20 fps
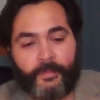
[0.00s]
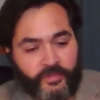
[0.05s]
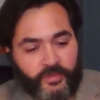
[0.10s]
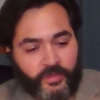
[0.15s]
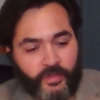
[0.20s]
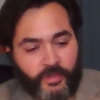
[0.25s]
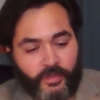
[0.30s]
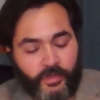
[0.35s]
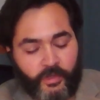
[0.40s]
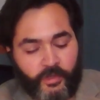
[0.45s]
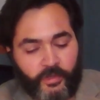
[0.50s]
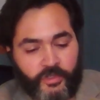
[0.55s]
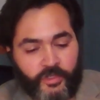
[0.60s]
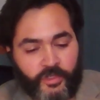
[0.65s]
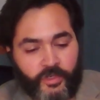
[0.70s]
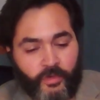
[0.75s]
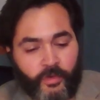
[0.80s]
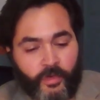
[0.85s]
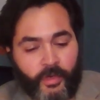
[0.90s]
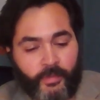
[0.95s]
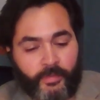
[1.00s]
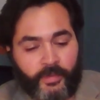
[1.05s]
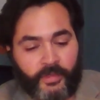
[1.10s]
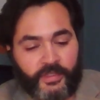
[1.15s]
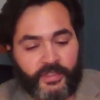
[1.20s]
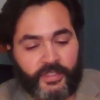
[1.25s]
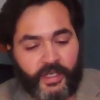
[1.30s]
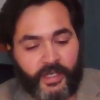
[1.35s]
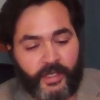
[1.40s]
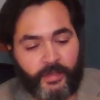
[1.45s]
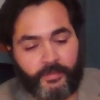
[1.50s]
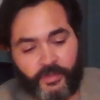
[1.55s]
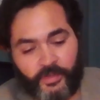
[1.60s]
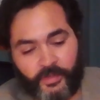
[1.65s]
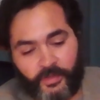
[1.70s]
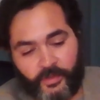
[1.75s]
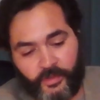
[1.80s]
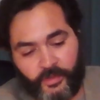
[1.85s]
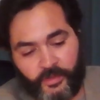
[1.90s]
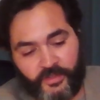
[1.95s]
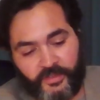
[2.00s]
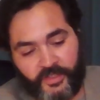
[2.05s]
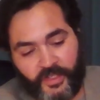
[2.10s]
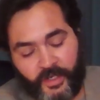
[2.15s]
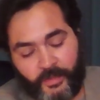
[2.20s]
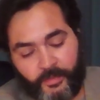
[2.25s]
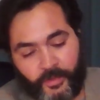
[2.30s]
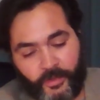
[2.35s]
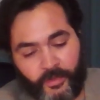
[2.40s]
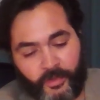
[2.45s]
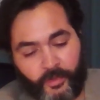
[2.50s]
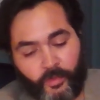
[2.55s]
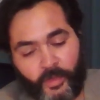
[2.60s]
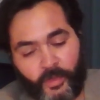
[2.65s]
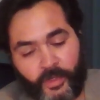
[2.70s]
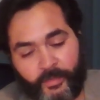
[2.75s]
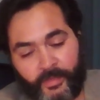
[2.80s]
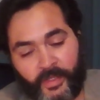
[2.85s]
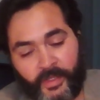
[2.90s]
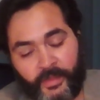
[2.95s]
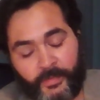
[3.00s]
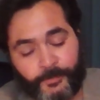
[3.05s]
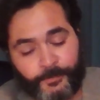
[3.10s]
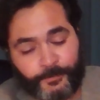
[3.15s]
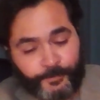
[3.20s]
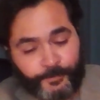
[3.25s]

So, you're showing up on time, you set up your equipment